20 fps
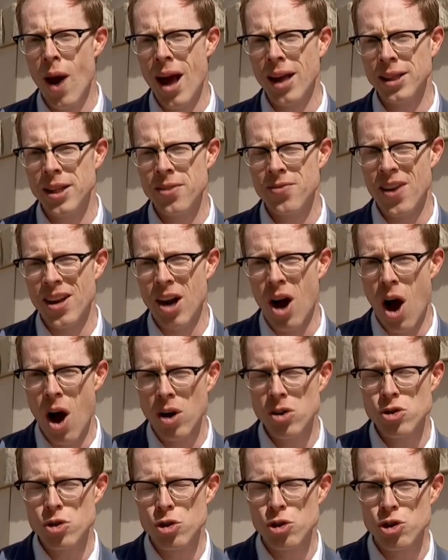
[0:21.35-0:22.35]
Ratliff and
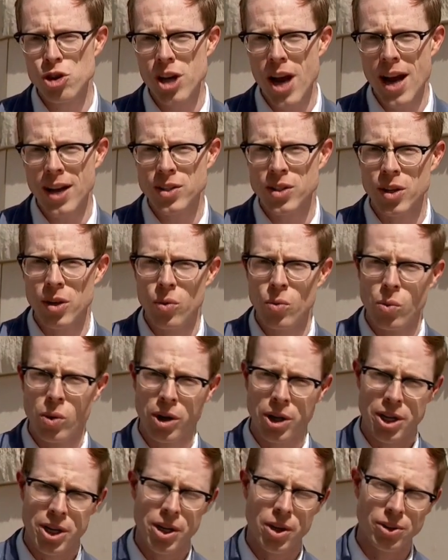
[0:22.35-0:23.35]
Hunter Jackson
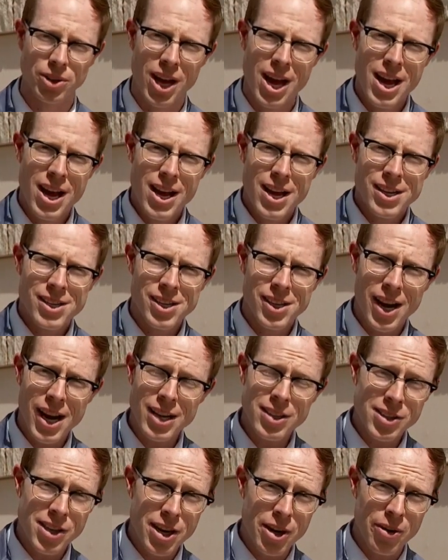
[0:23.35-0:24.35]
were killed.
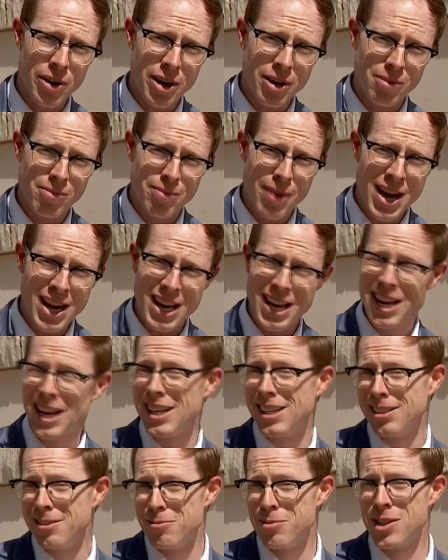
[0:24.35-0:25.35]
Today's hearing making
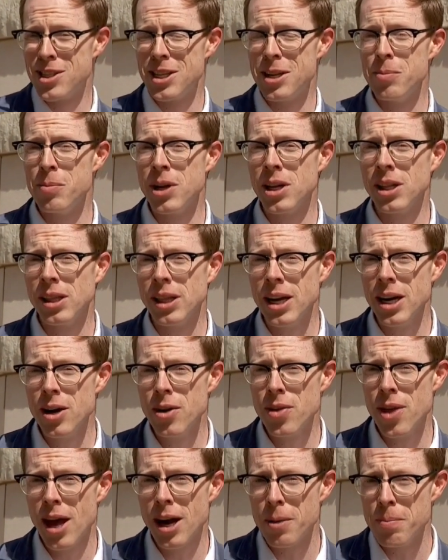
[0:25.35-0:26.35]
it seem
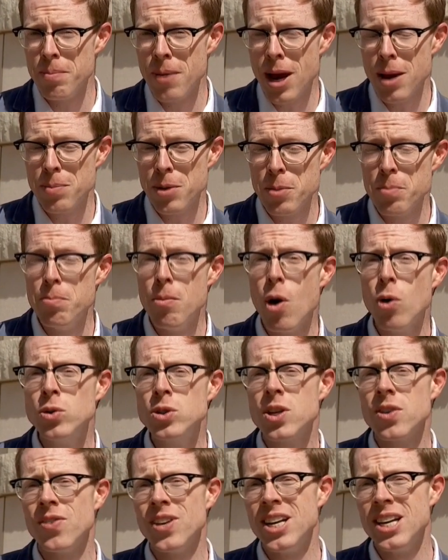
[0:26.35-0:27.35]
clear that it may be
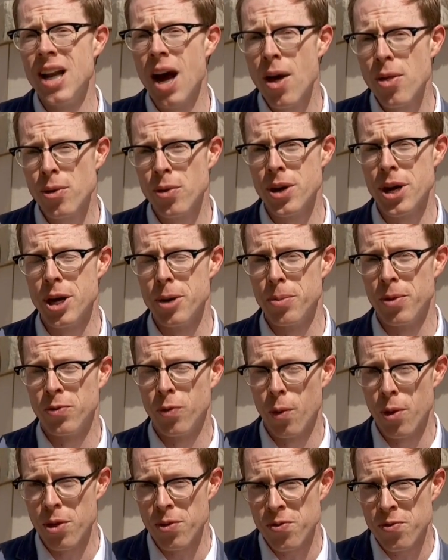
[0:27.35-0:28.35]
most of another year
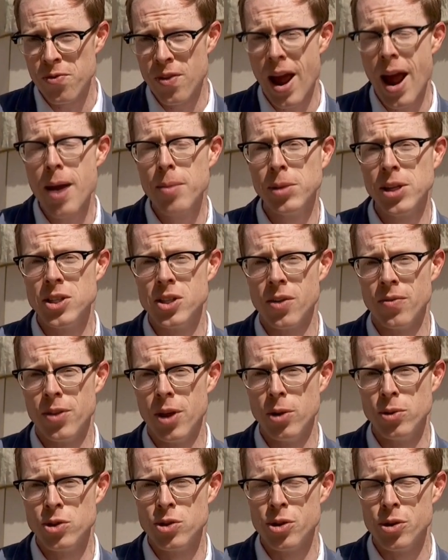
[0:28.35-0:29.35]
before the families of
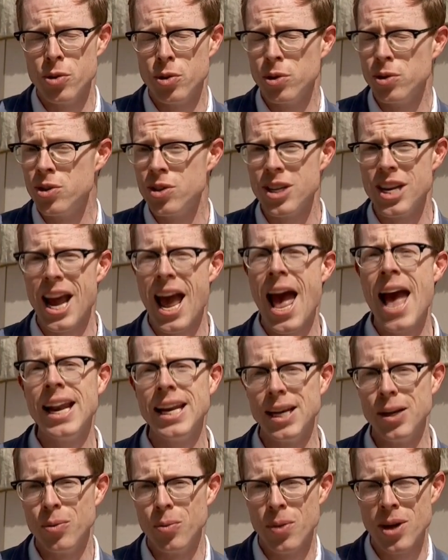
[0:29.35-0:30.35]
those two could see
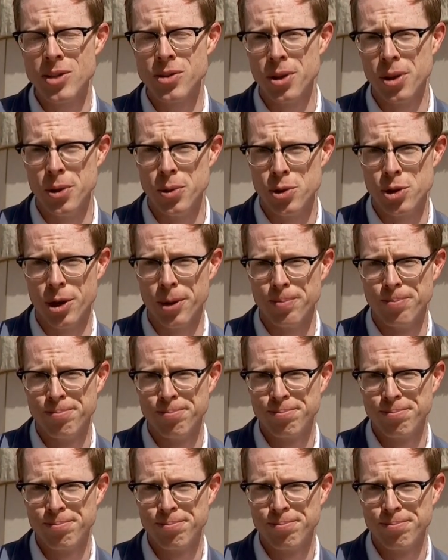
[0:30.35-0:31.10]
any resolution.